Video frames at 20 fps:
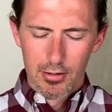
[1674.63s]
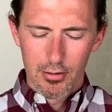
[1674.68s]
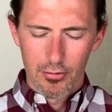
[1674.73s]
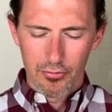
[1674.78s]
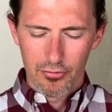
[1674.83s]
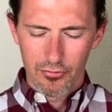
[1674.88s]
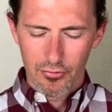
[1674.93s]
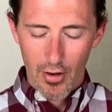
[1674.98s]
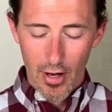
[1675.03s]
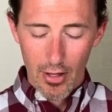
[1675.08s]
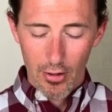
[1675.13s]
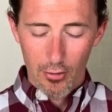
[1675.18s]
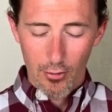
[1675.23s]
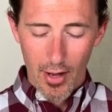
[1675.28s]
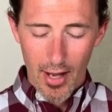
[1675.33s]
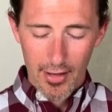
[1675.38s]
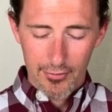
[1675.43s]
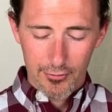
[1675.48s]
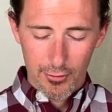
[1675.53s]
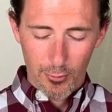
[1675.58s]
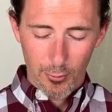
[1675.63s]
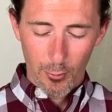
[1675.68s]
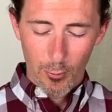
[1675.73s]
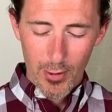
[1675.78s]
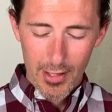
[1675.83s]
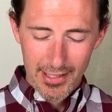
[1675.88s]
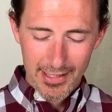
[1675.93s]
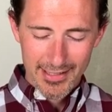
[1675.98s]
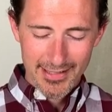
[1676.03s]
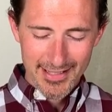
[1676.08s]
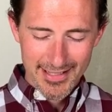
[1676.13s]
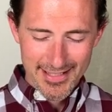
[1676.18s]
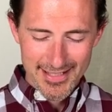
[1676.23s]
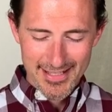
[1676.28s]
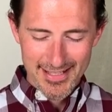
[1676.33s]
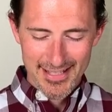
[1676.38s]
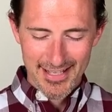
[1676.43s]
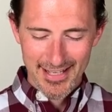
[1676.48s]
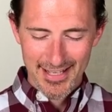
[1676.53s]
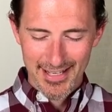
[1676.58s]
follow after
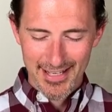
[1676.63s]
wickedness